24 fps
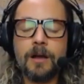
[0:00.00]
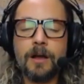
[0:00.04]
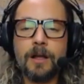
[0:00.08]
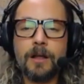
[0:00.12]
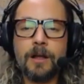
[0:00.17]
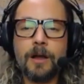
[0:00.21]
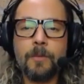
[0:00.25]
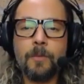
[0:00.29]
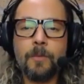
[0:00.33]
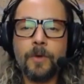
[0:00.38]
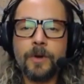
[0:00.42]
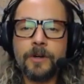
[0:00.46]

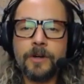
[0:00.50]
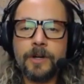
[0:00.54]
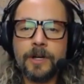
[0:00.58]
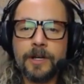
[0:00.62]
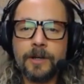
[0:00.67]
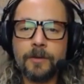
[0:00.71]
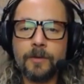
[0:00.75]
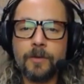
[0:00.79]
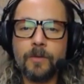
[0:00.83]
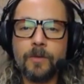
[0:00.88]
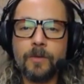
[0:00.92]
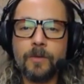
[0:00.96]
I'm
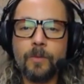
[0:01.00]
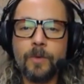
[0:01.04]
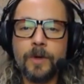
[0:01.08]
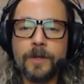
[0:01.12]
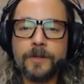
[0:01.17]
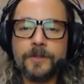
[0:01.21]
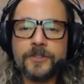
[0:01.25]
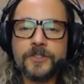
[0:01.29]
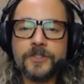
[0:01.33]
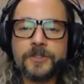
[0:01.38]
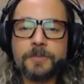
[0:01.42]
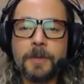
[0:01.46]
wondering, what
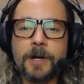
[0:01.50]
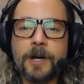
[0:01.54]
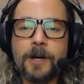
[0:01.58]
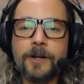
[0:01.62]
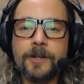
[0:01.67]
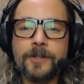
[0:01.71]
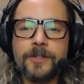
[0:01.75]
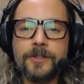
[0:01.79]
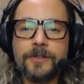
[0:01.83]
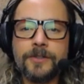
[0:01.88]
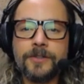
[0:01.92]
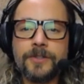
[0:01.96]

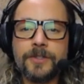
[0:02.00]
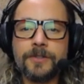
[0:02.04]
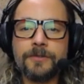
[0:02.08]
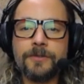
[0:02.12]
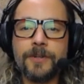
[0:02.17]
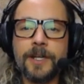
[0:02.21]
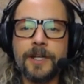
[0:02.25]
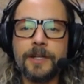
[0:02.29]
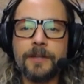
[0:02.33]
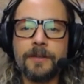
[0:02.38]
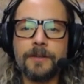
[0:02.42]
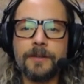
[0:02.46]
inspired you to
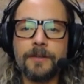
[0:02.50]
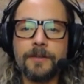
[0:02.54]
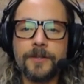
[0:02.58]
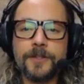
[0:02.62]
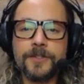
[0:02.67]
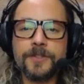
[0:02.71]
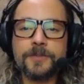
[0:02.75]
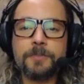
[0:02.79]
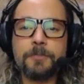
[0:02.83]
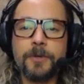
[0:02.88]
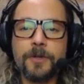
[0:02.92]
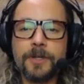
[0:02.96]
write
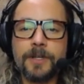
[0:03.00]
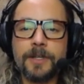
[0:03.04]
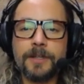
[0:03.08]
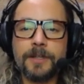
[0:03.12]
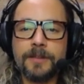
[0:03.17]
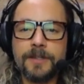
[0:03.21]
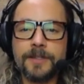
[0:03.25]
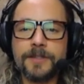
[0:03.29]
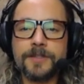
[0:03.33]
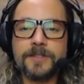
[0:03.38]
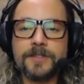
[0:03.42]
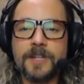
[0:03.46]
this book at
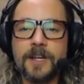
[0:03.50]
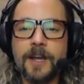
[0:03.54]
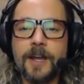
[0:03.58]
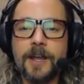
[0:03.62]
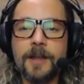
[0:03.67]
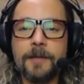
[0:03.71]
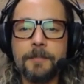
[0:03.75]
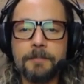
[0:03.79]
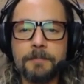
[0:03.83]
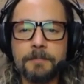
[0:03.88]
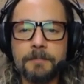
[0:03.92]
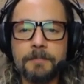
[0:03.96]
this
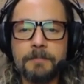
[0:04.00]
time?